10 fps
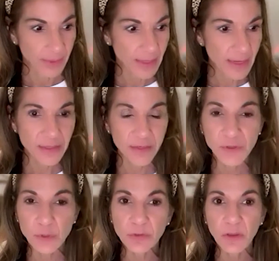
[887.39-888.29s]
And if
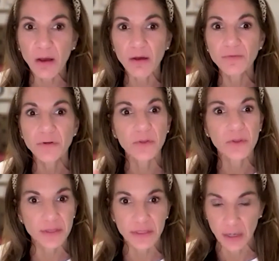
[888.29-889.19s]
you loved
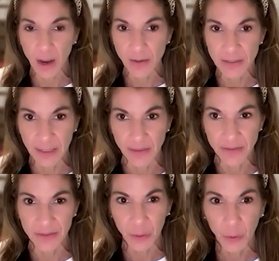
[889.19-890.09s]
this
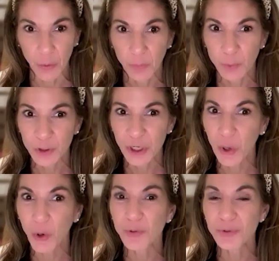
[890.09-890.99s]
content, which I
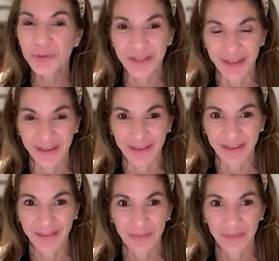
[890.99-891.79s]
hope you did,